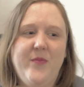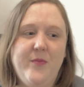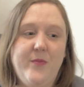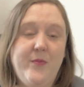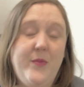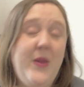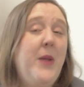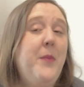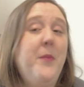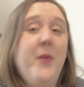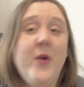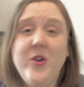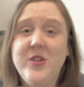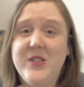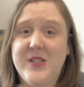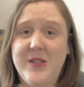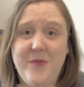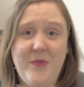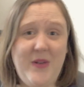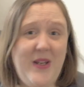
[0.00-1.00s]

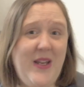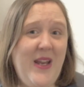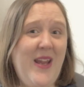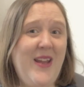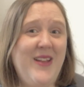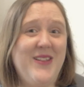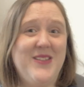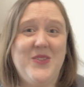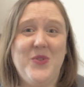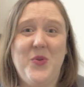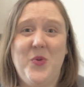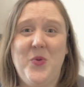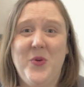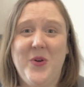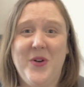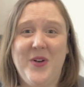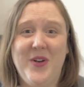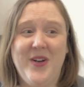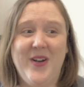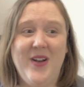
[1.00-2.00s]
in-person meetings
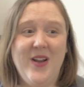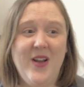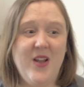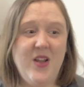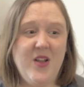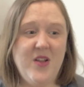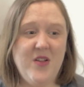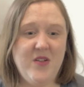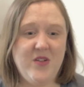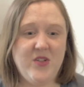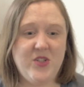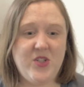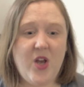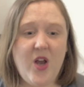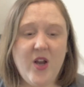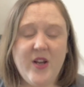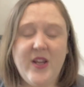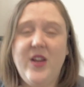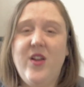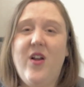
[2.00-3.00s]
or
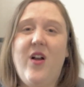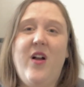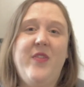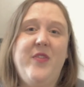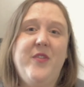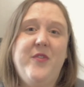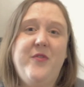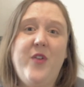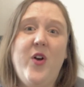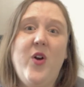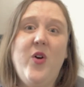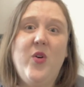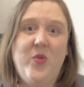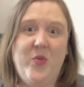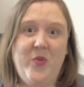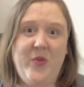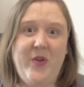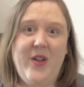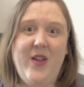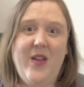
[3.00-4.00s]
talking on the
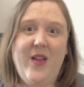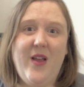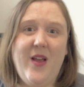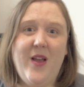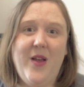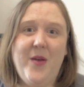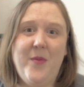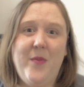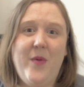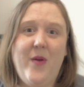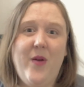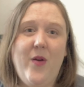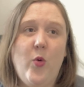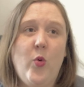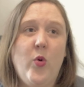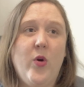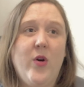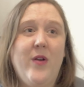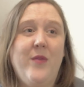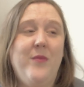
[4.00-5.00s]
phone,
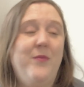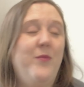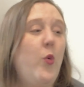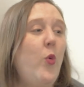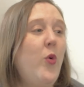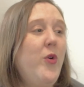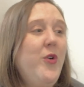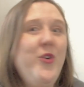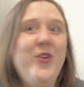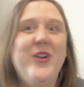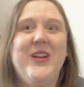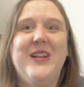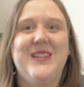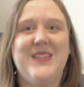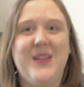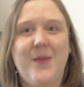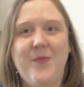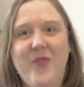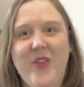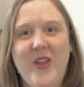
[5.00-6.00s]
or ordering
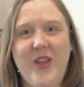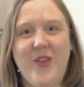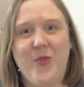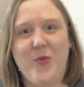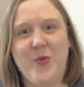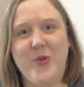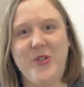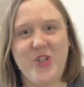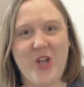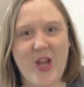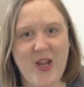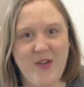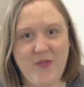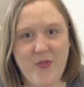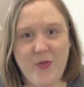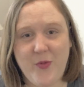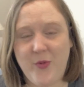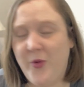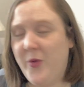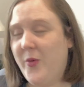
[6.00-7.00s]
something through a
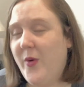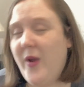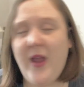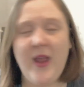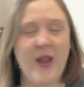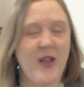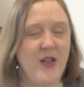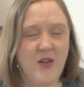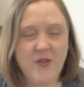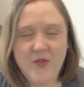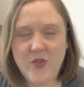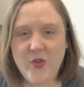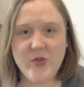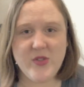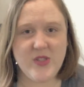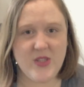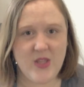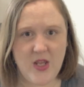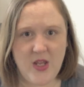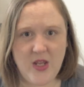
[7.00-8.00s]
drive-through. Any of those
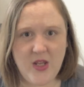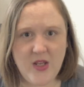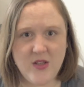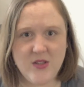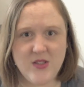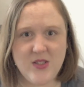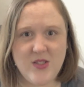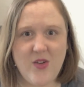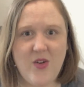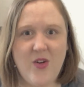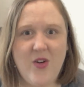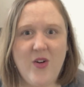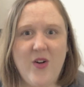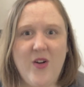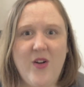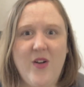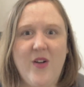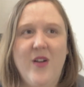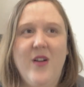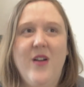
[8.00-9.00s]
things
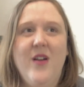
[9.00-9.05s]
are